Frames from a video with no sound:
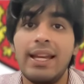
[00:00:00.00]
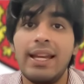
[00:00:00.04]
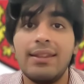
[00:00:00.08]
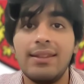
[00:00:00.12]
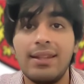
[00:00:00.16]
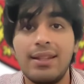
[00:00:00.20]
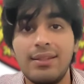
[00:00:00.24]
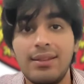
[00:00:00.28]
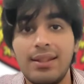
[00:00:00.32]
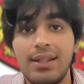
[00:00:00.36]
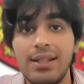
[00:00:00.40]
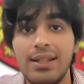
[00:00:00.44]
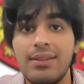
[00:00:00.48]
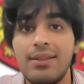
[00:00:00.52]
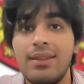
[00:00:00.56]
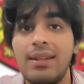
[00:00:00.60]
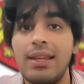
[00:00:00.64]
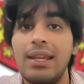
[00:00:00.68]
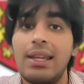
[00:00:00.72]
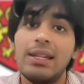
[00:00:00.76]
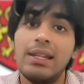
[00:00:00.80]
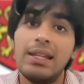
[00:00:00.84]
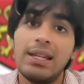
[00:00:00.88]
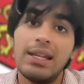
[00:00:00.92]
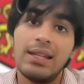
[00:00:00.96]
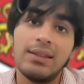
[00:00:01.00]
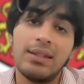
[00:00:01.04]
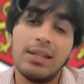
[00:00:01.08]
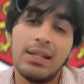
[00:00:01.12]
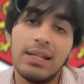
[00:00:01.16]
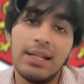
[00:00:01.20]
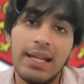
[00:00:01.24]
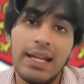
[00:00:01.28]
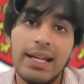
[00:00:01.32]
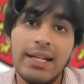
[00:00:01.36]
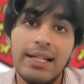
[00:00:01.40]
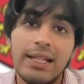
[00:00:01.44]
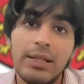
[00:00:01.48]
and then their theory and their
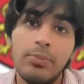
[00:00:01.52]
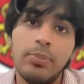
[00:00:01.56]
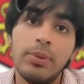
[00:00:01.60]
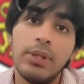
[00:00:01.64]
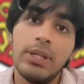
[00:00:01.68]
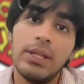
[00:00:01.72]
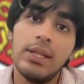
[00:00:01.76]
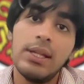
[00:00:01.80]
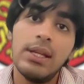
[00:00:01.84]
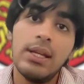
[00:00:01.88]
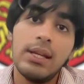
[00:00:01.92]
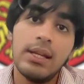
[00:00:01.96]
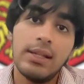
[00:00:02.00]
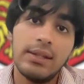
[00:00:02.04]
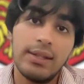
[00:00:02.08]
ATP,